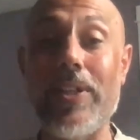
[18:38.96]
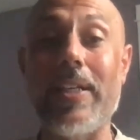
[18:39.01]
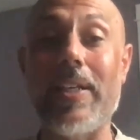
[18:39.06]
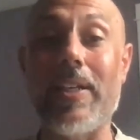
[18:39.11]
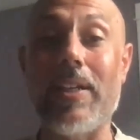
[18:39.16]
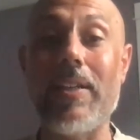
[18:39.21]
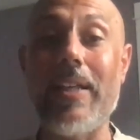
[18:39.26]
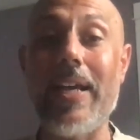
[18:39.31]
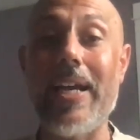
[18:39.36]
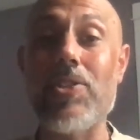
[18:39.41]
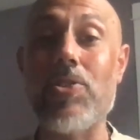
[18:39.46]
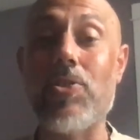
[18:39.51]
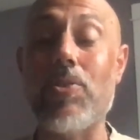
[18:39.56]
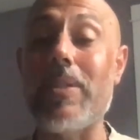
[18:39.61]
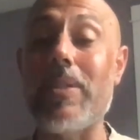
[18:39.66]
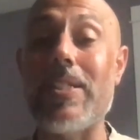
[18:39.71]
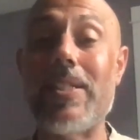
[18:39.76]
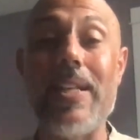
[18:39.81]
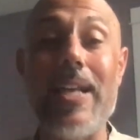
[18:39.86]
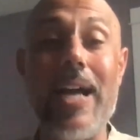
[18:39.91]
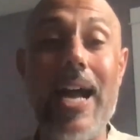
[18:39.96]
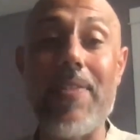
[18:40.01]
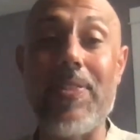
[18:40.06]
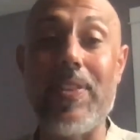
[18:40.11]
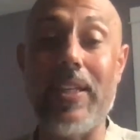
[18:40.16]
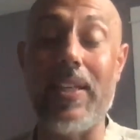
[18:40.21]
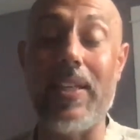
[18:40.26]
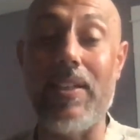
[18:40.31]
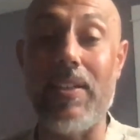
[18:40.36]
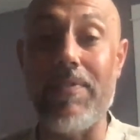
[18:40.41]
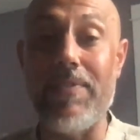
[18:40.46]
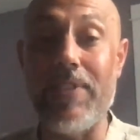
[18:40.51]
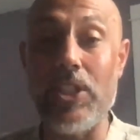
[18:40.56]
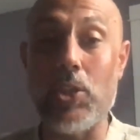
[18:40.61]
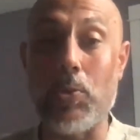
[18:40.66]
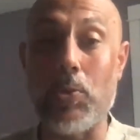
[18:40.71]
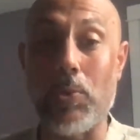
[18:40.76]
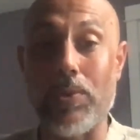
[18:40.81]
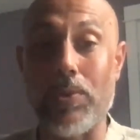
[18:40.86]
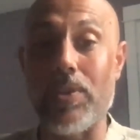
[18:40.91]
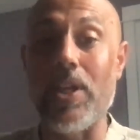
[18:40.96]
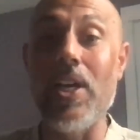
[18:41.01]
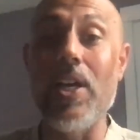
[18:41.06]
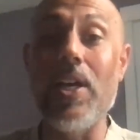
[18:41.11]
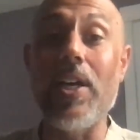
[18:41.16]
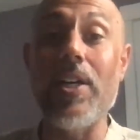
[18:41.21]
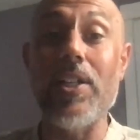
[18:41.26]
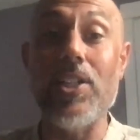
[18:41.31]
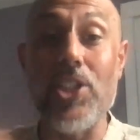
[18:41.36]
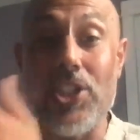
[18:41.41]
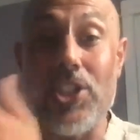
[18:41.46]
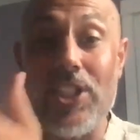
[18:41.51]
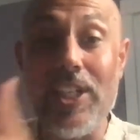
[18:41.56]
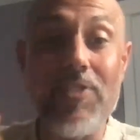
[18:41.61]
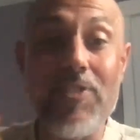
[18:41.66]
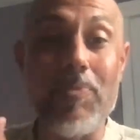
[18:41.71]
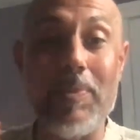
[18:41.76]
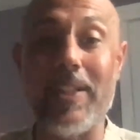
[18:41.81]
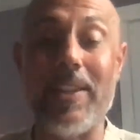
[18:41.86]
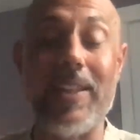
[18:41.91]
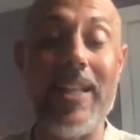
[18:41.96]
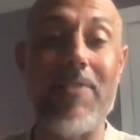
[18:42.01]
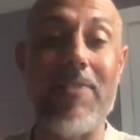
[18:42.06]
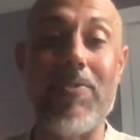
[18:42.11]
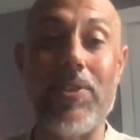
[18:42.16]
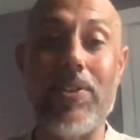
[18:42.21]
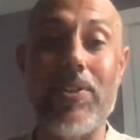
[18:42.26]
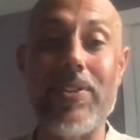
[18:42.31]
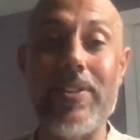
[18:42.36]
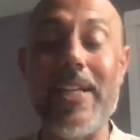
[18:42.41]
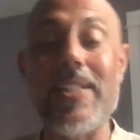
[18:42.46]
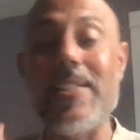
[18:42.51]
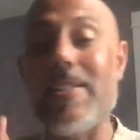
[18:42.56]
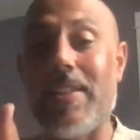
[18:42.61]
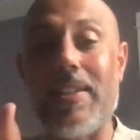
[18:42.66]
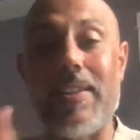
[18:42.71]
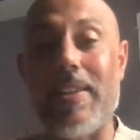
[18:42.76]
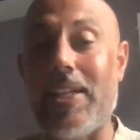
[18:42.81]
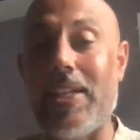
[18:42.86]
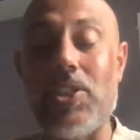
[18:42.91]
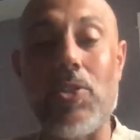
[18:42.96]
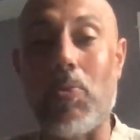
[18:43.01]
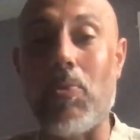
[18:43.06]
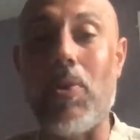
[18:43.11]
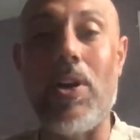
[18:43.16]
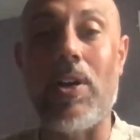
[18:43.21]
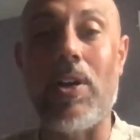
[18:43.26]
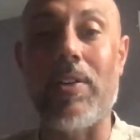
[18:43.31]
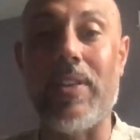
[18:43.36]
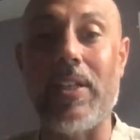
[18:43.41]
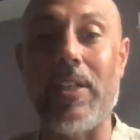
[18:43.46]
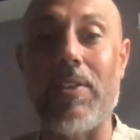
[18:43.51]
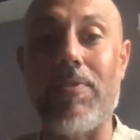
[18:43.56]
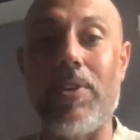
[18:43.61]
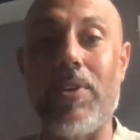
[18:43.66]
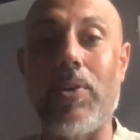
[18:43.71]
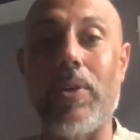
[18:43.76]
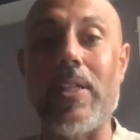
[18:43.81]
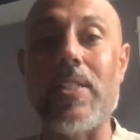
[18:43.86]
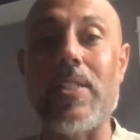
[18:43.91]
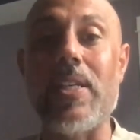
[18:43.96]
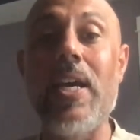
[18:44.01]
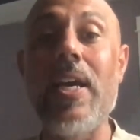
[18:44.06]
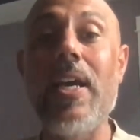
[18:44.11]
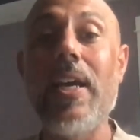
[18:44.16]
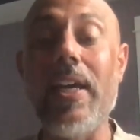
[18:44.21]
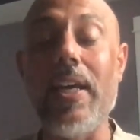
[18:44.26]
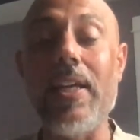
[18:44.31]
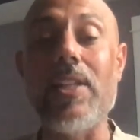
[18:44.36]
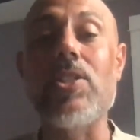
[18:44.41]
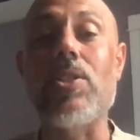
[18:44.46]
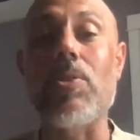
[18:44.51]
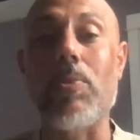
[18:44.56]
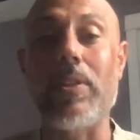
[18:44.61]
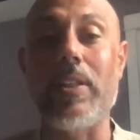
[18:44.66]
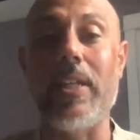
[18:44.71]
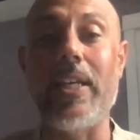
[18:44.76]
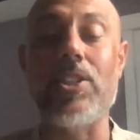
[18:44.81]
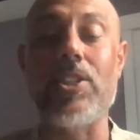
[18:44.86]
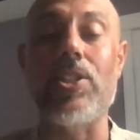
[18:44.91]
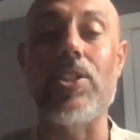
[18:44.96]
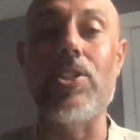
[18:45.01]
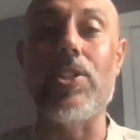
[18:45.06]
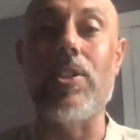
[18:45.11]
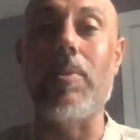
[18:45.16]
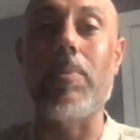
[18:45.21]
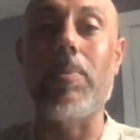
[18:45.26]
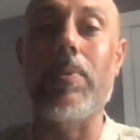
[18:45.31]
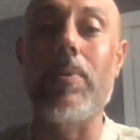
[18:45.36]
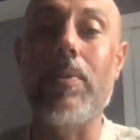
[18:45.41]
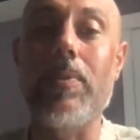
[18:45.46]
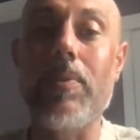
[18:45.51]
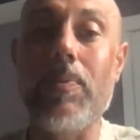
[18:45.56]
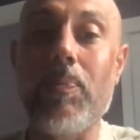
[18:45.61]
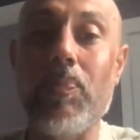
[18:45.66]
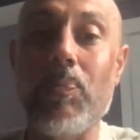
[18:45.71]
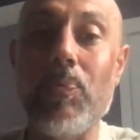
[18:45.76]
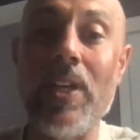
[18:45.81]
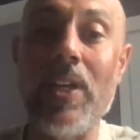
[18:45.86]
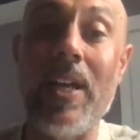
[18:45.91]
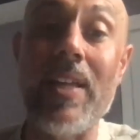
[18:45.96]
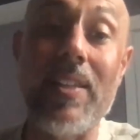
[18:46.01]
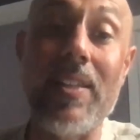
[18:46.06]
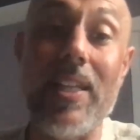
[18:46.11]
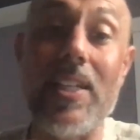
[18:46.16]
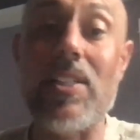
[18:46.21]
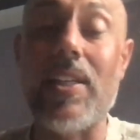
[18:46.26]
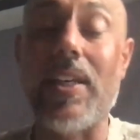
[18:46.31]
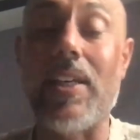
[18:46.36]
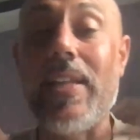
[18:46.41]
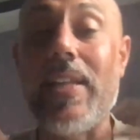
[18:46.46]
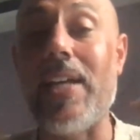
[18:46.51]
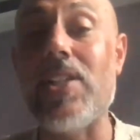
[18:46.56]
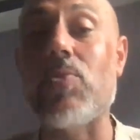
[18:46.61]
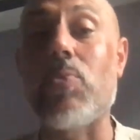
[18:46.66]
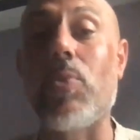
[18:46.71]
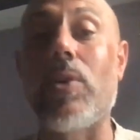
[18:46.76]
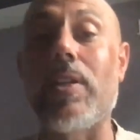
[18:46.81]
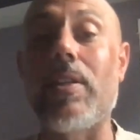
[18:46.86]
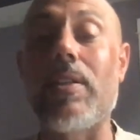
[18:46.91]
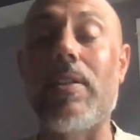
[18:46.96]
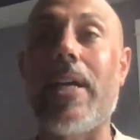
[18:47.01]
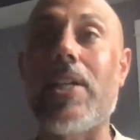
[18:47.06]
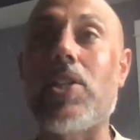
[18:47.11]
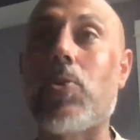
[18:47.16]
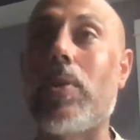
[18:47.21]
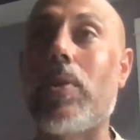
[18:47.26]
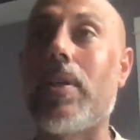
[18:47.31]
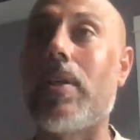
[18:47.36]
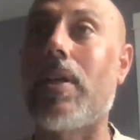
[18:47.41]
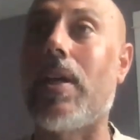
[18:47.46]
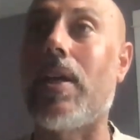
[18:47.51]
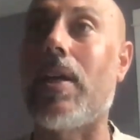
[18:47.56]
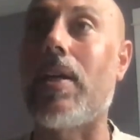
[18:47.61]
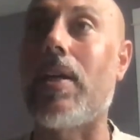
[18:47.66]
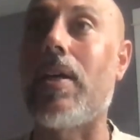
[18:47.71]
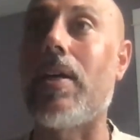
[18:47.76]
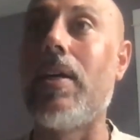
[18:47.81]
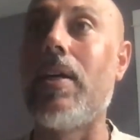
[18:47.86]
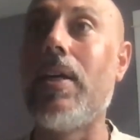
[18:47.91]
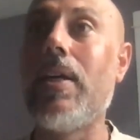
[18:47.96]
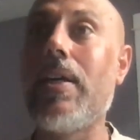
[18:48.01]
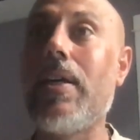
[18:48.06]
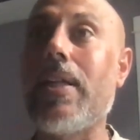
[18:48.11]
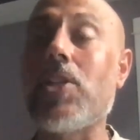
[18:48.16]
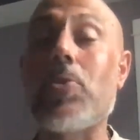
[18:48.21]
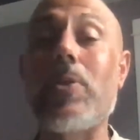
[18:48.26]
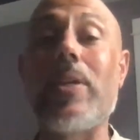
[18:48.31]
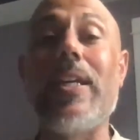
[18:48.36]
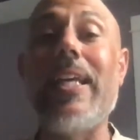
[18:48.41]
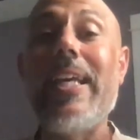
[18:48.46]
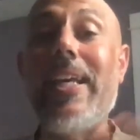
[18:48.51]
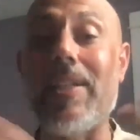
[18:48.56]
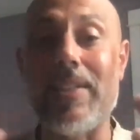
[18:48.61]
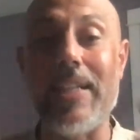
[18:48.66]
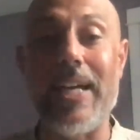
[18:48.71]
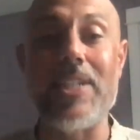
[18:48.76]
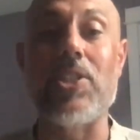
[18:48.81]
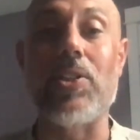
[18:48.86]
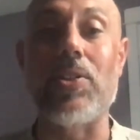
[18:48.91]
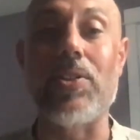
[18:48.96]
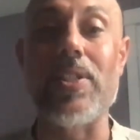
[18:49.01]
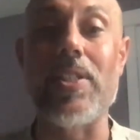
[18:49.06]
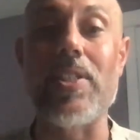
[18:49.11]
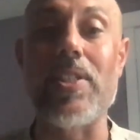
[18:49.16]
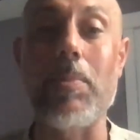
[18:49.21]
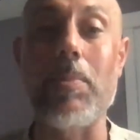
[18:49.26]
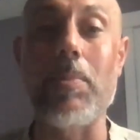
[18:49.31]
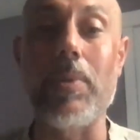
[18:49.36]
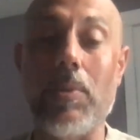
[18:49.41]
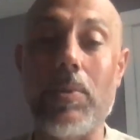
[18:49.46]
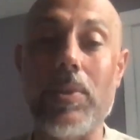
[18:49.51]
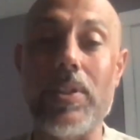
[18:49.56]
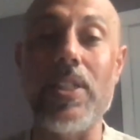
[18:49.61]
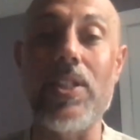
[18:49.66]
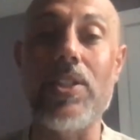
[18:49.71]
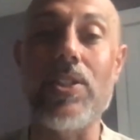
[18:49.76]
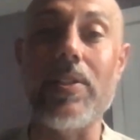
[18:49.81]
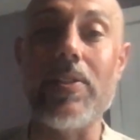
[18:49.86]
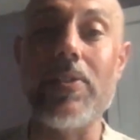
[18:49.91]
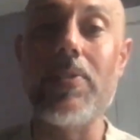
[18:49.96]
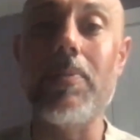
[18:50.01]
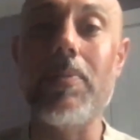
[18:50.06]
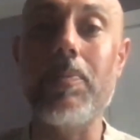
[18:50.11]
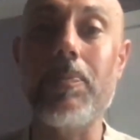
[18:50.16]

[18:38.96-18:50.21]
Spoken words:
in a classroom is not the individual achievement level. That's the wrong thing to focus. It's the relationship. And I think that's what an ecological sensibility will teach us.